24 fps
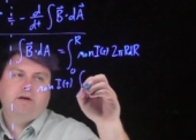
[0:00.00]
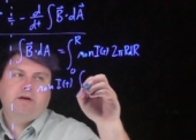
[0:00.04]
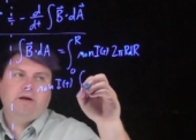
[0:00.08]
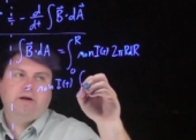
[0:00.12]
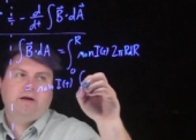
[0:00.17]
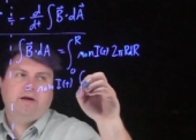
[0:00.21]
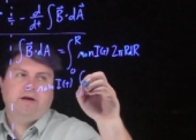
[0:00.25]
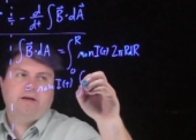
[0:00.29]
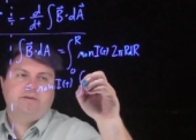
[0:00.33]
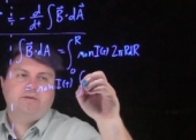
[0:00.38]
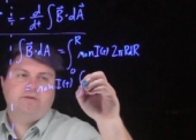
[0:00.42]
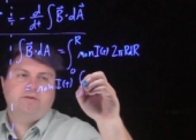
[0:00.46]

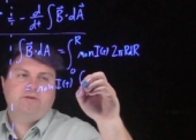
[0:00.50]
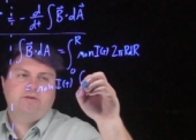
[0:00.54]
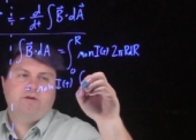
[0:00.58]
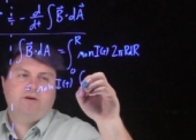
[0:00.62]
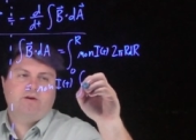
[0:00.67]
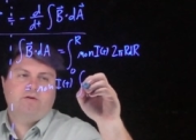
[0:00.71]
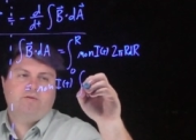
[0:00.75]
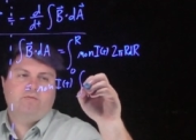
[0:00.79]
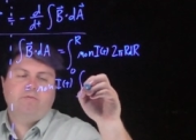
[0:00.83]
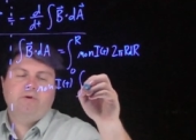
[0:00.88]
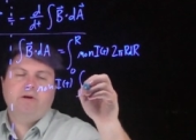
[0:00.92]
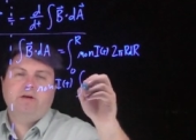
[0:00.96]
And
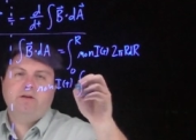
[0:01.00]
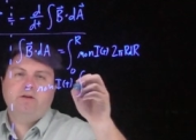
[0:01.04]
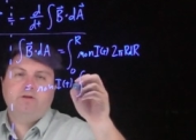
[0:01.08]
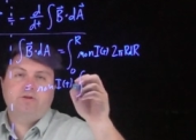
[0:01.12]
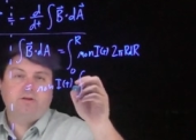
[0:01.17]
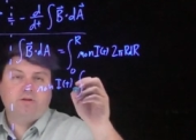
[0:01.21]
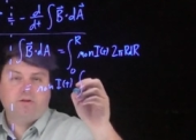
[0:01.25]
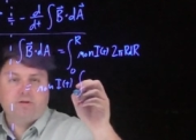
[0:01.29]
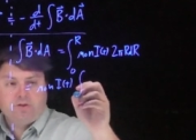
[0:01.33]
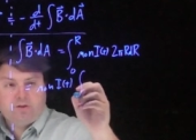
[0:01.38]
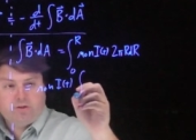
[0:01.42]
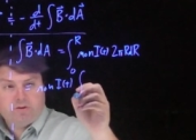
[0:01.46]
so we can
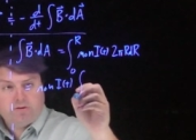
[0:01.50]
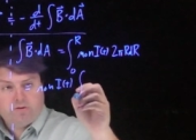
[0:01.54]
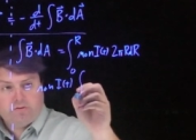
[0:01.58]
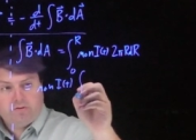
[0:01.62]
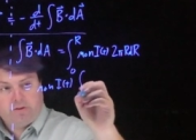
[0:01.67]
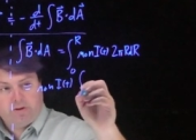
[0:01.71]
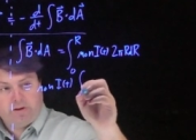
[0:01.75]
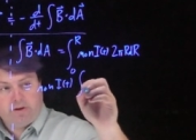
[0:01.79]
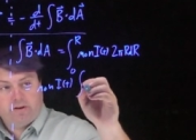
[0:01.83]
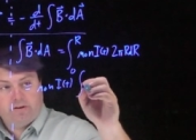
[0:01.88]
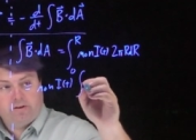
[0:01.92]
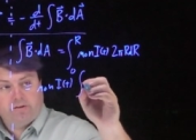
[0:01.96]
just do
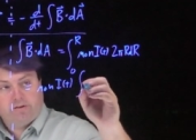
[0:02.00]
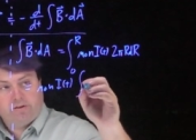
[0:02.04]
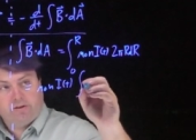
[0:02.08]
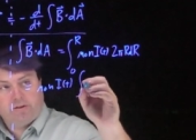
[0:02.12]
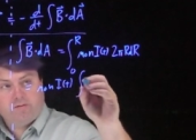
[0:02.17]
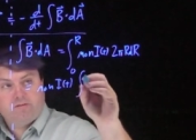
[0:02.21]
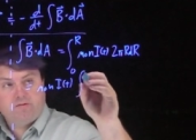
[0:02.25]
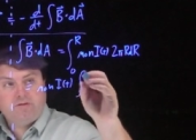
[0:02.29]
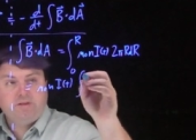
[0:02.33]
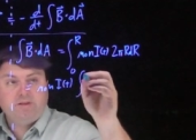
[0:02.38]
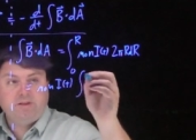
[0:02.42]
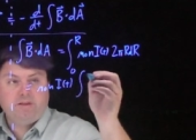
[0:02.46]
the integral
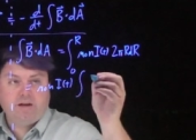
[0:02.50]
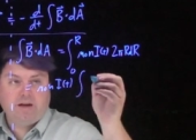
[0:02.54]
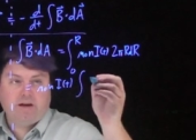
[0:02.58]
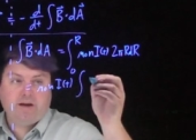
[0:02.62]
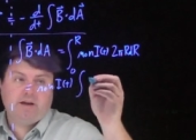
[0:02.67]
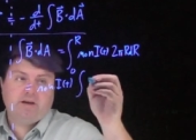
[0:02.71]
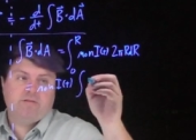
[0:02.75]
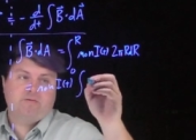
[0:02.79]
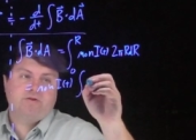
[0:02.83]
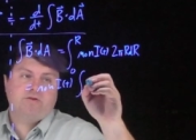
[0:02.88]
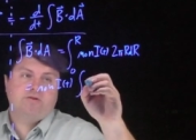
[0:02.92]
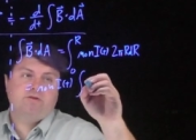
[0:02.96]
of dA
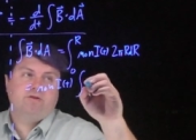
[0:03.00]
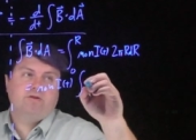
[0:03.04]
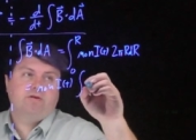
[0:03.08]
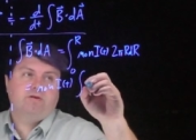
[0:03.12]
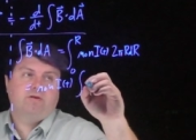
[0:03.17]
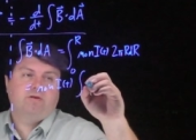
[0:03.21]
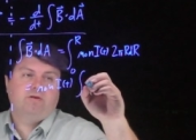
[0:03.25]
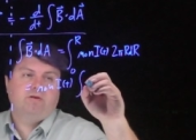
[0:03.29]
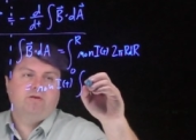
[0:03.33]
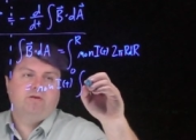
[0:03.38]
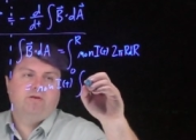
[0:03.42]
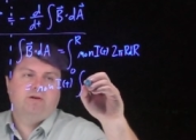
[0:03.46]
of a
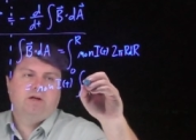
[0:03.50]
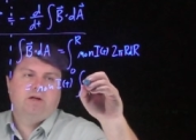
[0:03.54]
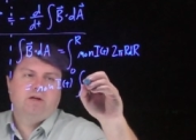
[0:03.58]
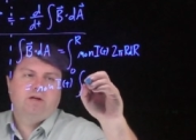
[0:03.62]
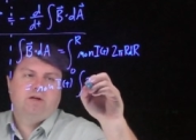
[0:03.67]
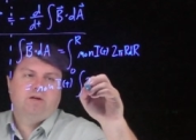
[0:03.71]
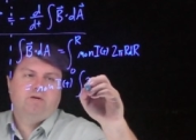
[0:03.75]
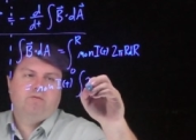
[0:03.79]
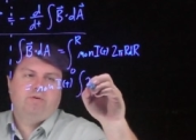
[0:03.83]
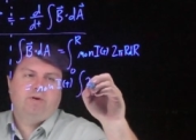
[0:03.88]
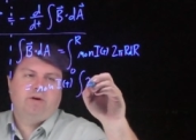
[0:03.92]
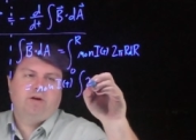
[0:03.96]
circle.
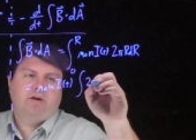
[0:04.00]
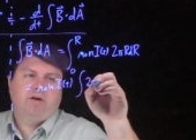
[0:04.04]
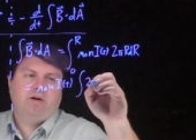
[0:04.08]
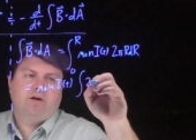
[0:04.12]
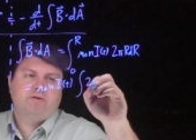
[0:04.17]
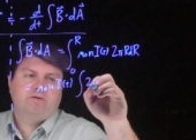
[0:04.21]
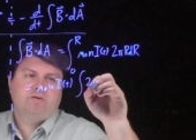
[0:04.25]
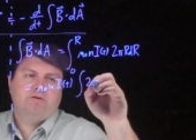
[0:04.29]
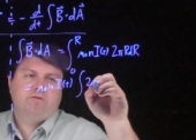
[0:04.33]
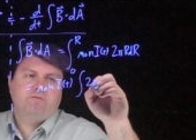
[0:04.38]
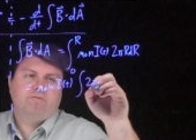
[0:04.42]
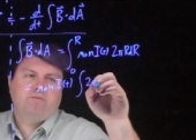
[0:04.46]
We could
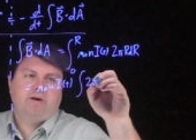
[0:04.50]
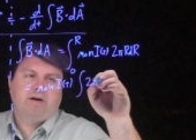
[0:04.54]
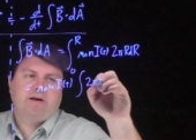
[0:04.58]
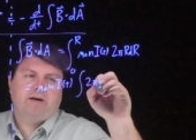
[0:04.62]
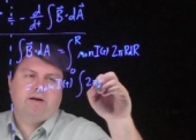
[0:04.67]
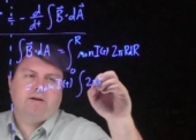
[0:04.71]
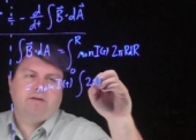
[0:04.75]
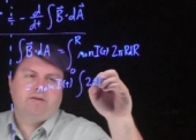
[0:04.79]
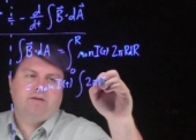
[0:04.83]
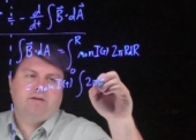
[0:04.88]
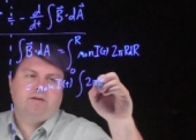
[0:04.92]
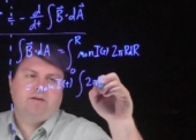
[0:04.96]
also write
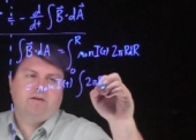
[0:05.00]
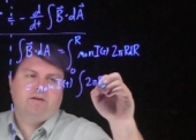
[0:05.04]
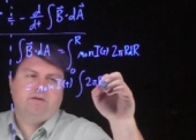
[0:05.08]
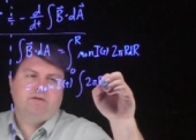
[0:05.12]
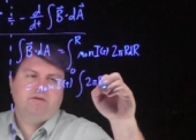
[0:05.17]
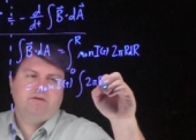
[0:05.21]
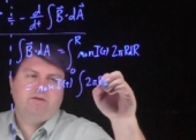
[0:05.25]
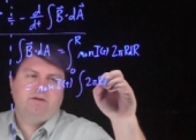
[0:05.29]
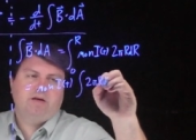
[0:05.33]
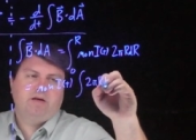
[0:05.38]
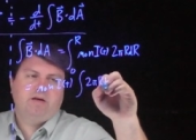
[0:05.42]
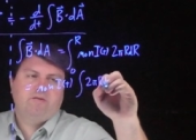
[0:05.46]
out the
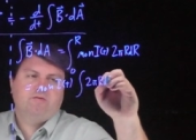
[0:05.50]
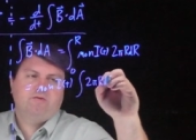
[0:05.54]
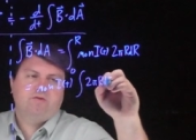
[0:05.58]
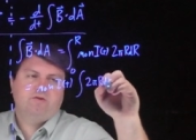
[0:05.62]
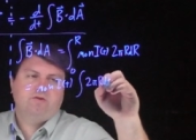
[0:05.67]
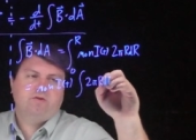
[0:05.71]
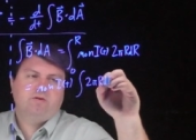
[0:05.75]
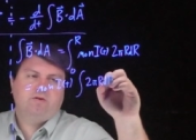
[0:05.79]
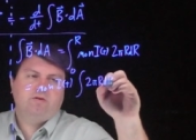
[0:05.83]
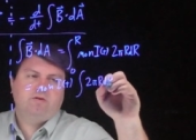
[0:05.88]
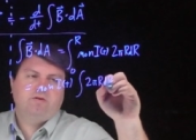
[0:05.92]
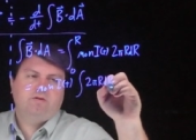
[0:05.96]
dA of a
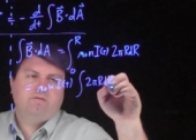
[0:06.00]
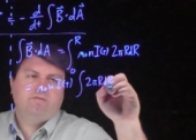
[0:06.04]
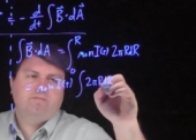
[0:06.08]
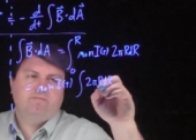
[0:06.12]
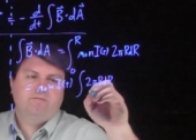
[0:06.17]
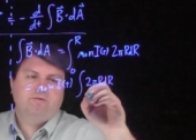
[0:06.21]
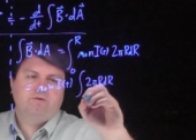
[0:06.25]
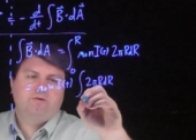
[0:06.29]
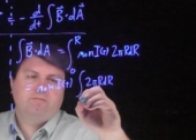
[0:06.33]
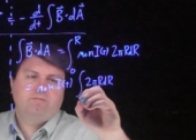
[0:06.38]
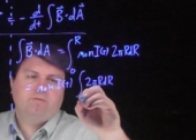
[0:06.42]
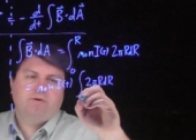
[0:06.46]
circle from
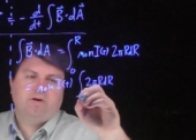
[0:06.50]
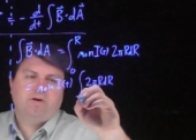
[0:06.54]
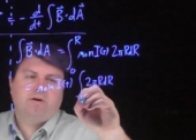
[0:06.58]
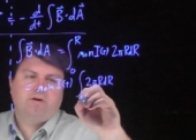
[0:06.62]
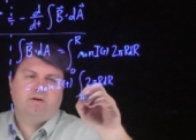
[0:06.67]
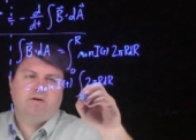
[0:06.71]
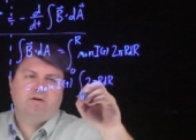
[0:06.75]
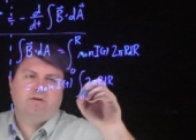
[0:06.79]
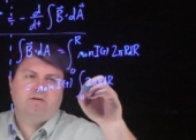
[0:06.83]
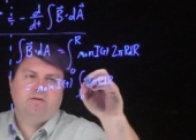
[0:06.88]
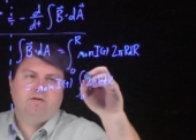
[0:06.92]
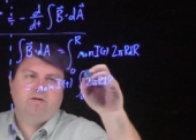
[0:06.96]
2 pi
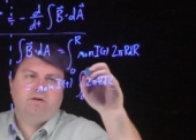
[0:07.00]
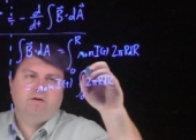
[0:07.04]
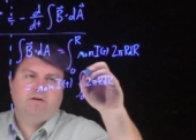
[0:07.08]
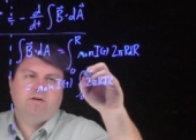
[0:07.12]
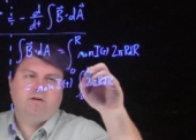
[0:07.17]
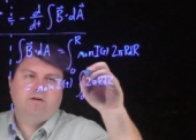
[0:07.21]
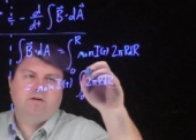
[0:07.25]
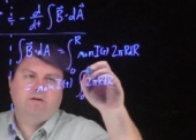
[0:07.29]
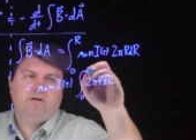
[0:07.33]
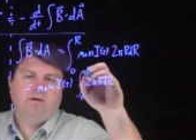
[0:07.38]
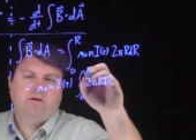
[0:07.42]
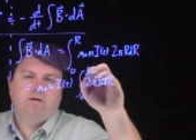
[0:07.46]
r
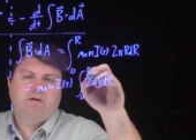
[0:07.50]
dr.